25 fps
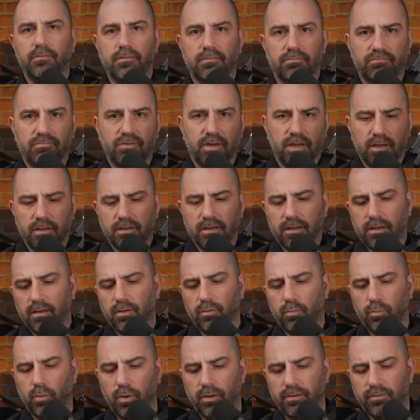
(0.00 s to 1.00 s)
Frankly,
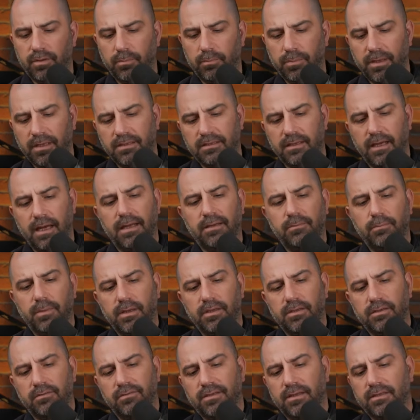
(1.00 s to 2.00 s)
one of the best
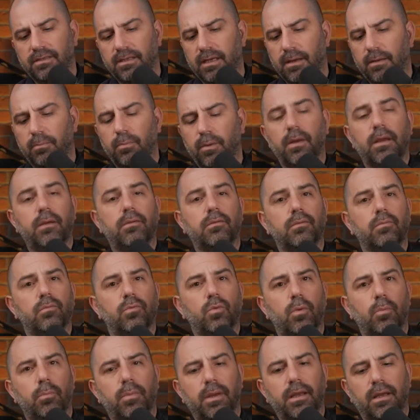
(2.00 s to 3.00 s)
aspects of this camera,
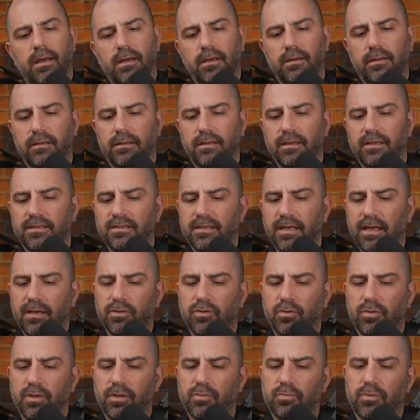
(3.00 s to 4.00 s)
for me, is that you can